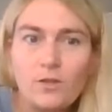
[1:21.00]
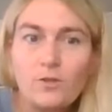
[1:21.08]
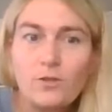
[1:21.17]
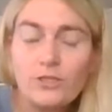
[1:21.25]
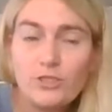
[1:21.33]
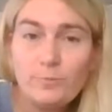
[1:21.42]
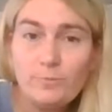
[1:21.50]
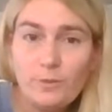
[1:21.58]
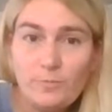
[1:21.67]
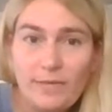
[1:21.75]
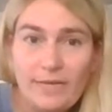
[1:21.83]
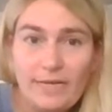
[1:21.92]
look at your
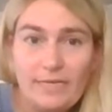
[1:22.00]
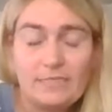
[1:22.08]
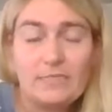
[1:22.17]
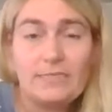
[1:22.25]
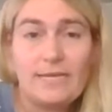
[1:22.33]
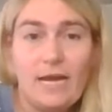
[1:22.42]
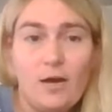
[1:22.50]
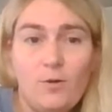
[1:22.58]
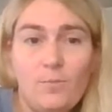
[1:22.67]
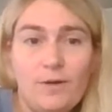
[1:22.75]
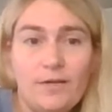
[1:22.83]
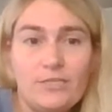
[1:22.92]
meal plan and see how
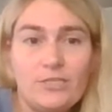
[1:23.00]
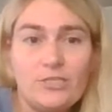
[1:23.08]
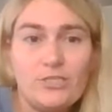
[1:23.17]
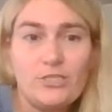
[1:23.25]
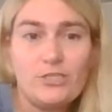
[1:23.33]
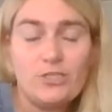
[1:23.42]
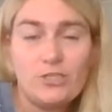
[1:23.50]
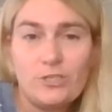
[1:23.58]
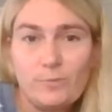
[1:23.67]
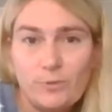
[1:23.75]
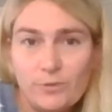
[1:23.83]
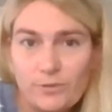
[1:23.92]
much you're
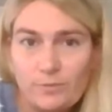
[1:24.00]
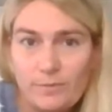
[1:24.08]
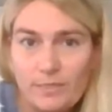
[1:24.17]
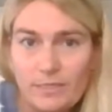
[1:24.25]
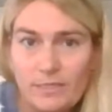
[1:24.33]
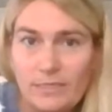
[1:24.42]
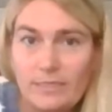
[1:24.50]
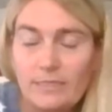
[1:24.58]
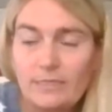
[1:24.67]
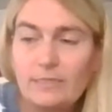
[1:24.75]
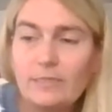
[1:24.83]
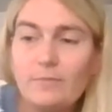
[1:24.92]
supposed to be
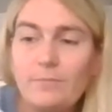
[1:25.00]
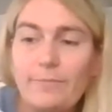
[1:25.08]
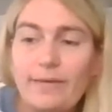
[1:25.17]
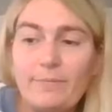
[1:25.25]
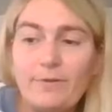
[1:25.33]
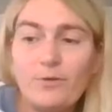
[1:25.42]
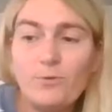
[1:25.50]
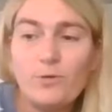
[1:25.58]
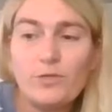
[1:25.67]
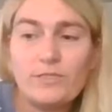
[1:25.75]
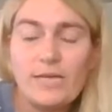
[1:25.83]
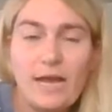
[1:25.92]
eating. Maybe
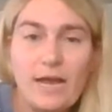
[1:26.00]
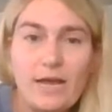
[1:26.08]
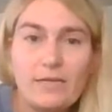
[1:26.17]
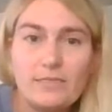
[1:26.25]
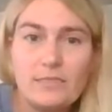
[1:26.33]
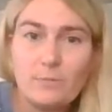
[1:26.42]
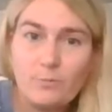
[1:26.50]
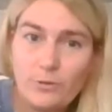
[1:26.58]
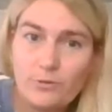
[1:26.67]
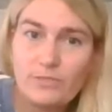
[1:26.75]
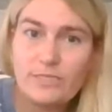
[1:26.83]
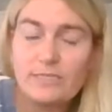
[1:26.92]
yours has the
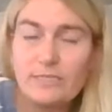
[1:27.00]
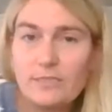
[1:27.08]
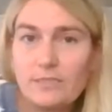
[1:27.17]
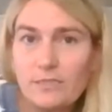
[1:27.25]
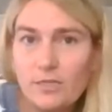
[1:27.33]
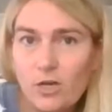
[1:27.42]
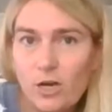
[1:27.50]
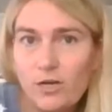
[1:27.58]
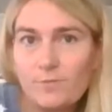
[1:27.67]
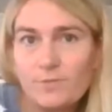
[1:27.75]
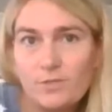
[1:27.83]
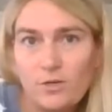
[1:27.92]
proteins and the
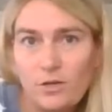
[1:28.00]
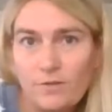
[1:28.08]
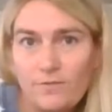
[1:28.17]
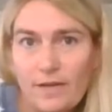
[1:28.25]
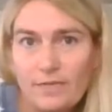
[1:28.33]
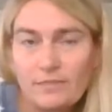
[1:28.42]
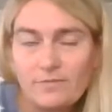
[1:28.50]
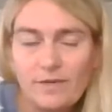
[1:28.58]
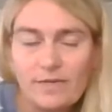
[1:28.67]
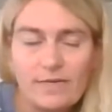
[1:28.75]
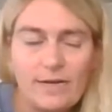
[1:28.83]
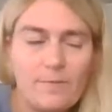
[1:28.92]
carbs and all of that
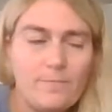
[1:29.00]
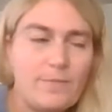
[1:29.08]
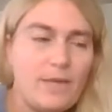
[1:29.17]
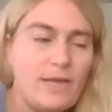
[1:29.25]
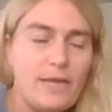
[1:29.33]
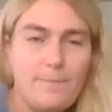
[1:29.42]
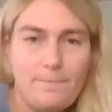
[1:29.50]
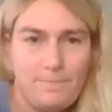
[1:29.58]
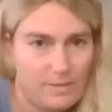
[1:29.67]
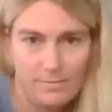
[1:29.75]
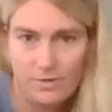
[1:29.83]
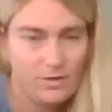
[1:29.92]
divided out.
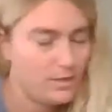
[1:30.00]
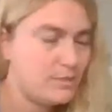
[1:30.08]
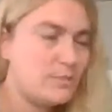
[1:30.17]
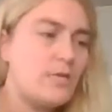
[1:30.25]
Maybe not.